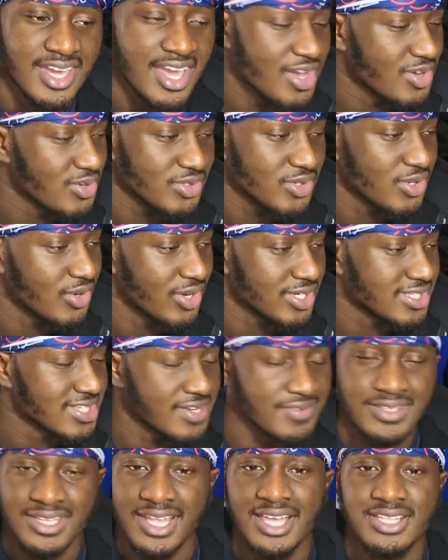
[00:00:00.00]
I don't know. I just
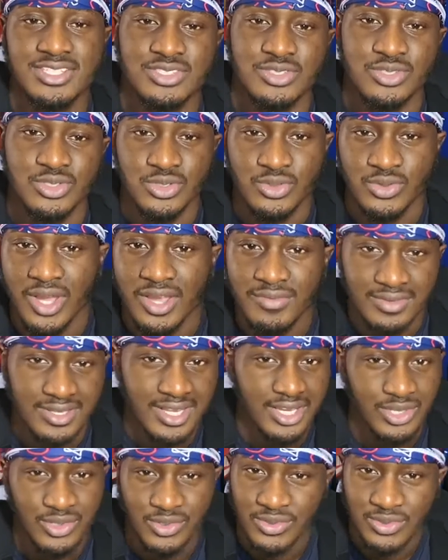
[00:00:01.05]
have a lot to do. I have a
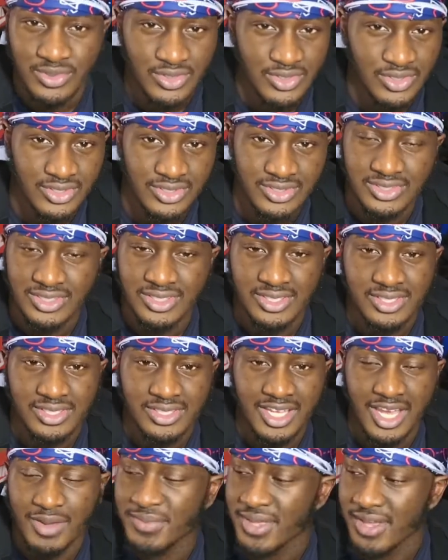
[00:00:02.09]
lot going on.
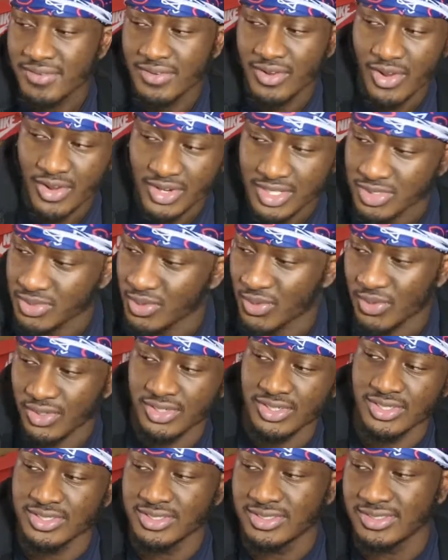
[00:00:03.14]
I'll be having all these
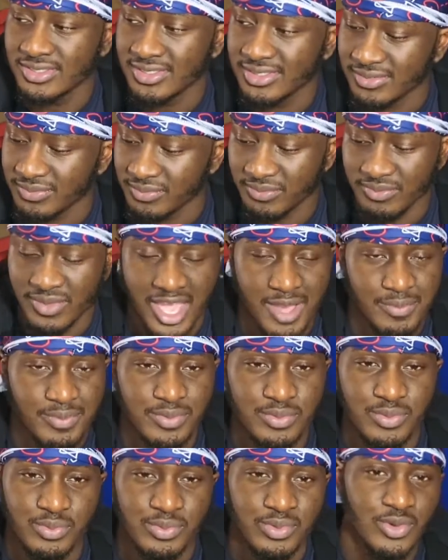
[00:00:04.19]
orders. Mad
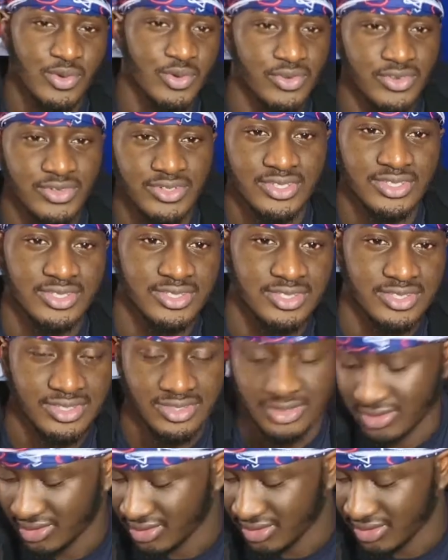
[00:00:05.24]
people be ordering.